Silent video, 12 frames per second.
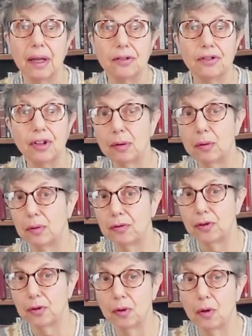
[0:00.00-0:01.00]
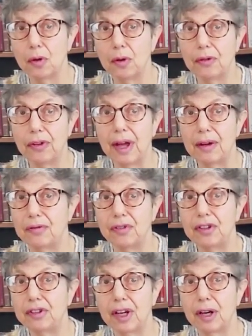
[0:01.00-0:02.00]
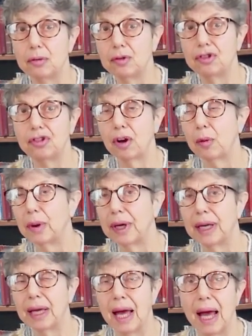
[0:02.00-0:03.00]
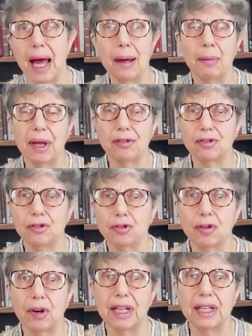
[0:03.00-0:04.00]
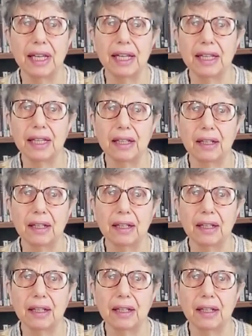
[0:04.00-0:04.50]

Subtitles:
So, for all their videos showing Hamas training,